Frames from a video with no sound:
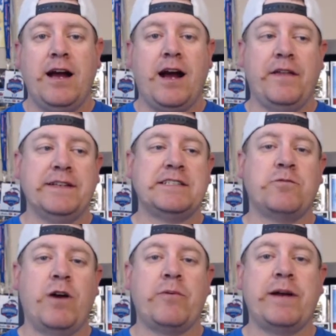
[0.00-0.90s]
This is
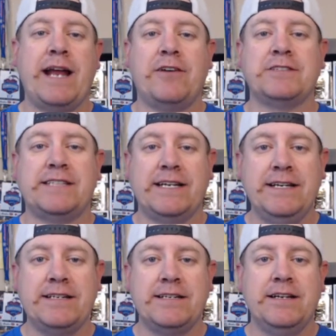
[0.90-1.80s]
where we now
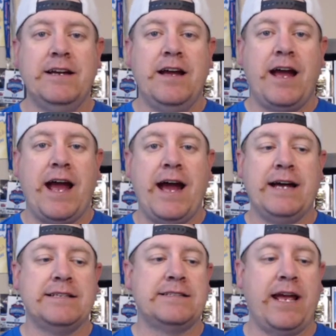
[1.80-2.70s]
sit
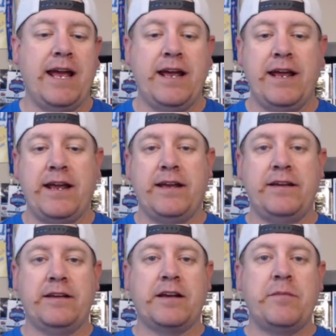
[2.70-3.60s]
as a
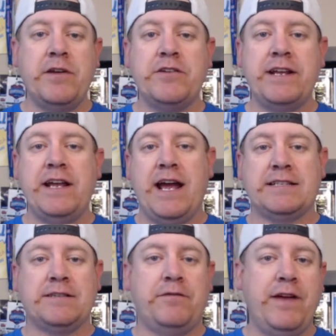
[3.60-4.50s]
community,
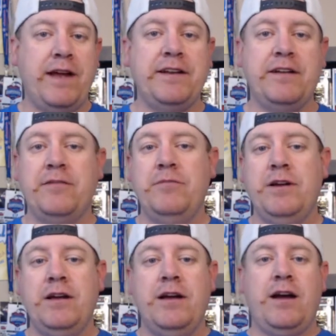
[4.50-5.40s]
as a fandom.
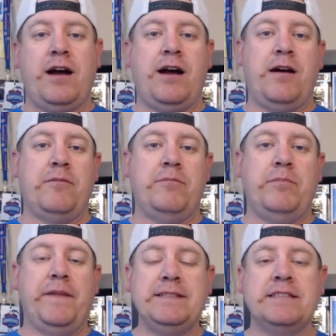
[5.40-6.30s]

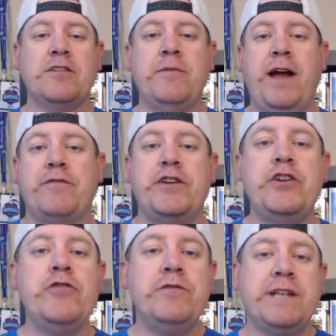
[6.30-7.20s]
But this is going to have
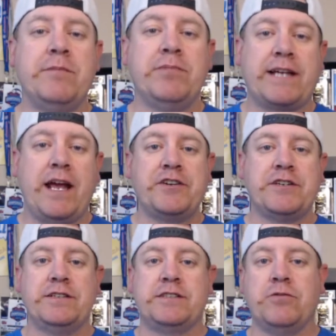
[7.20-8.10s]
huge
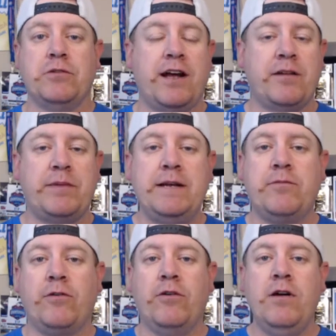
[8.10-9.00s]
implications to a lot of
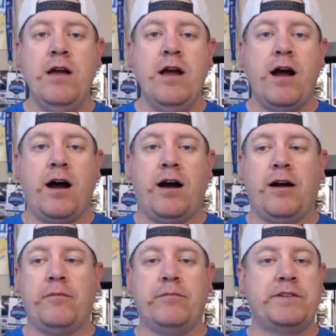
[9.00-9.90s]
people,
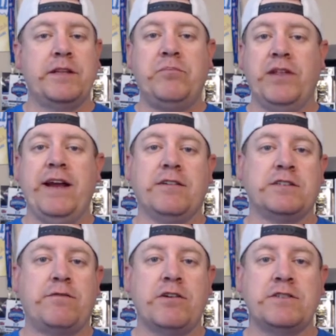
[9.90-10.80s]
to the
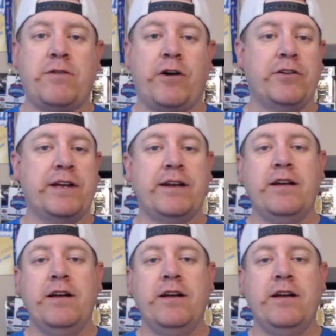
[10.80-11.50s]
players. First of all, you're looking,